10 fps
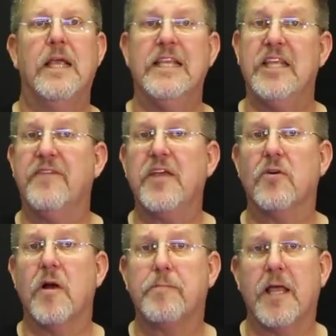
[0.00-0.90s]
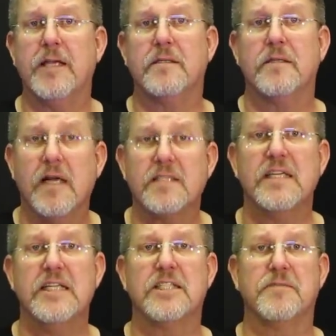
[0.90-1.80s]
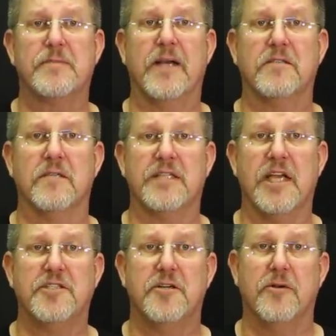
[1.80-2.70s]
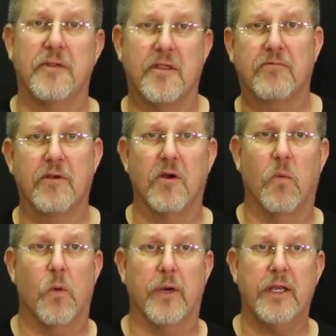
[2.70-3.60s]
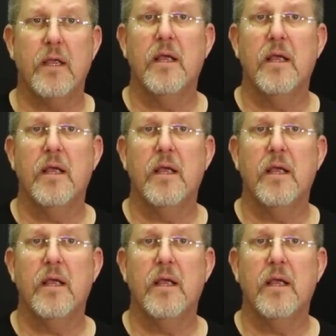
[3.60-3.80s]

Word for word: In the event your uplight does need some special attention during the three-year warranty,